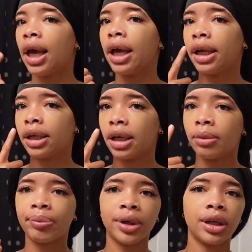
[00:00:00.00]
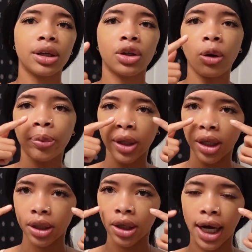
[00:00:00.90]
And then, but don't put it
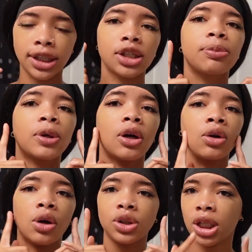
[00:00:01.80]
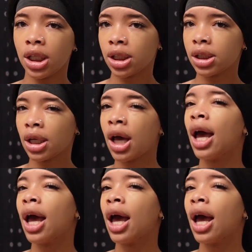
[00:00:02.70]
under your eyes, just put it on your cheeks.